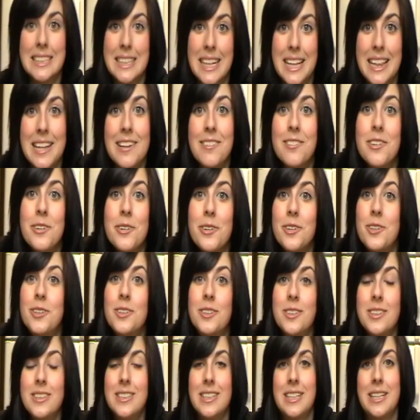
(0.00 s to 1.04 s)
Love you
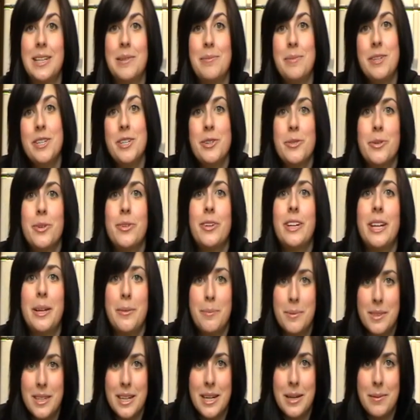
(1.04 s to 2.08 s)
all and I wish you all
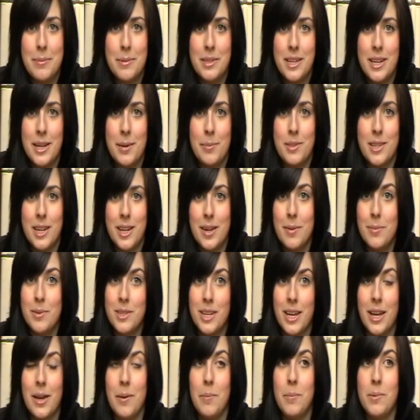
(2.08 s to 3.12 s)
heaps, heaps, heaps, heaps,
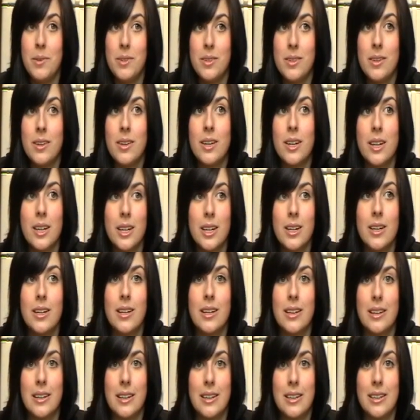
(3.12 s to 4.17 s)
heaps.
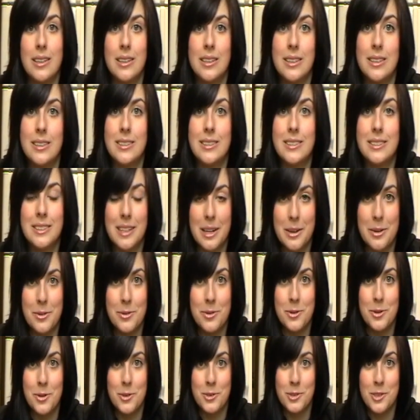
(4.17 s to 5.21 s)
And I will
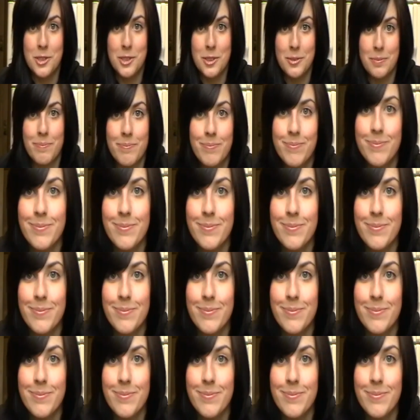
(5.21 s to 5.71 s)
talk soon.